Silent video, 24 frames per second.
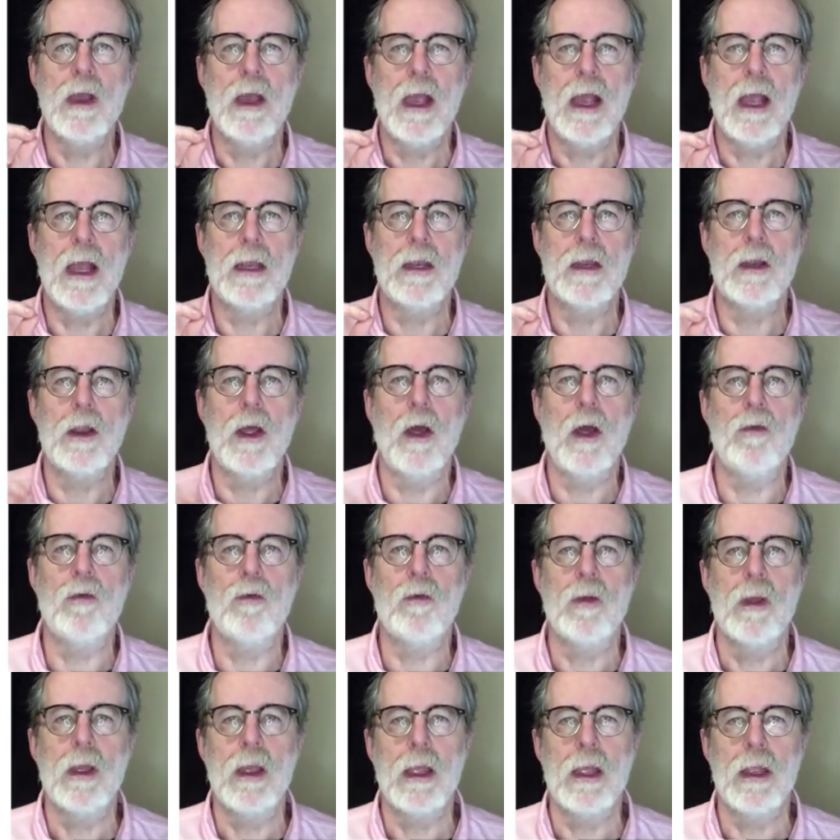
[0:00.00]
and another
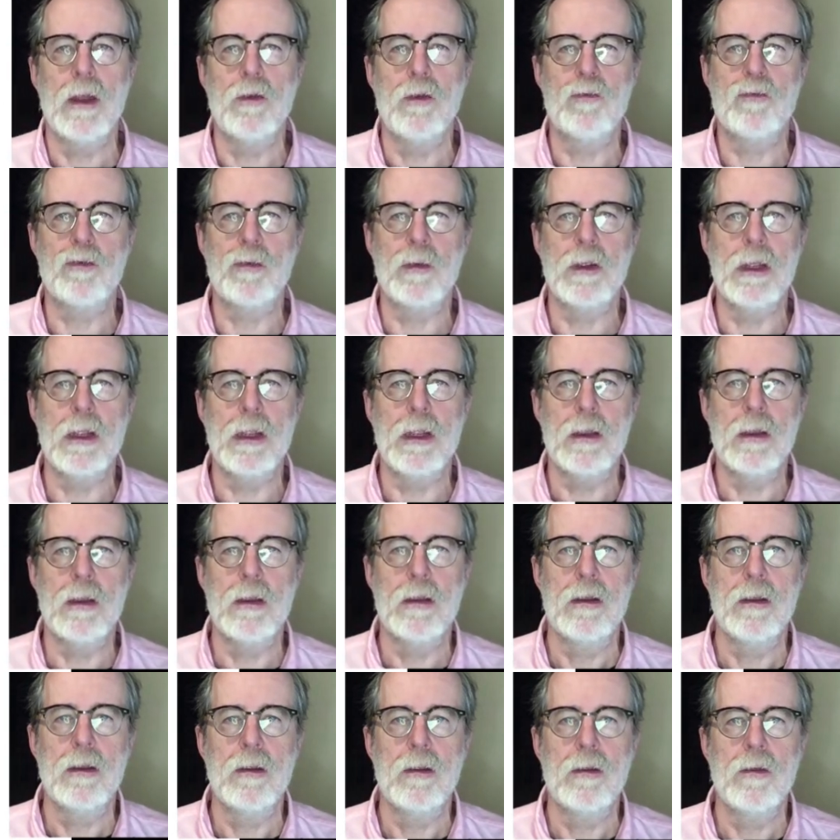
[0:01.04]
in a tree.
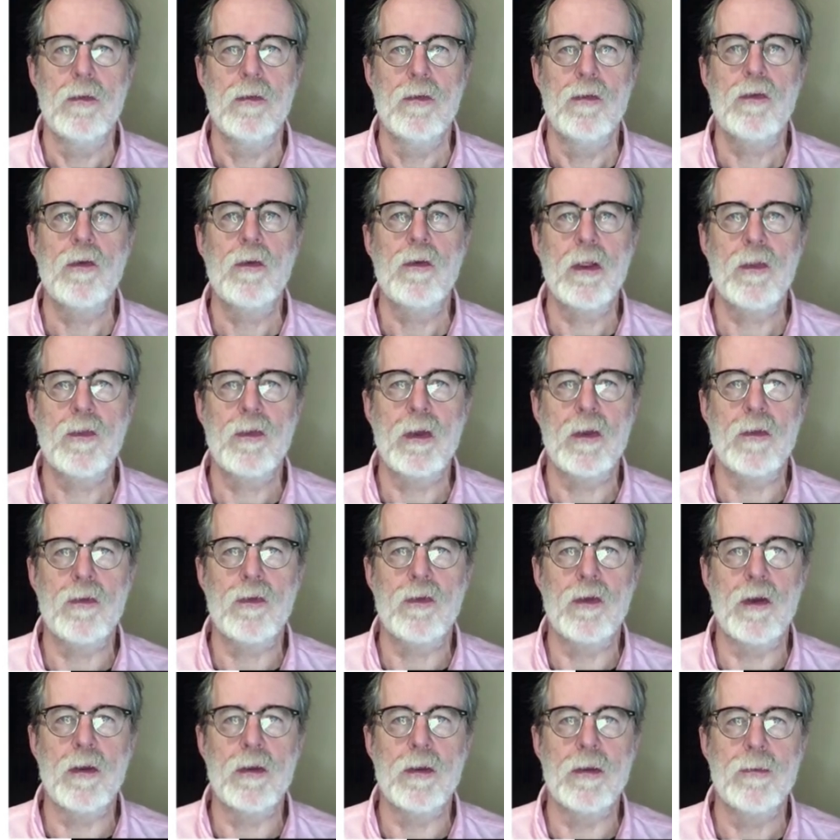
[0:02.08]
So let's get
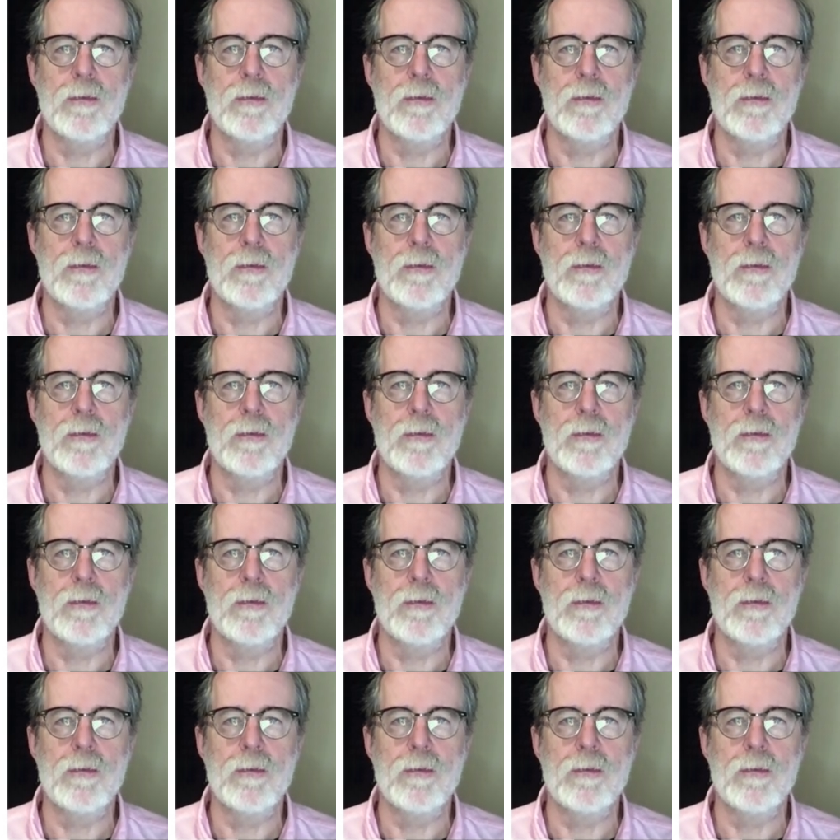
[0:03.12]
started.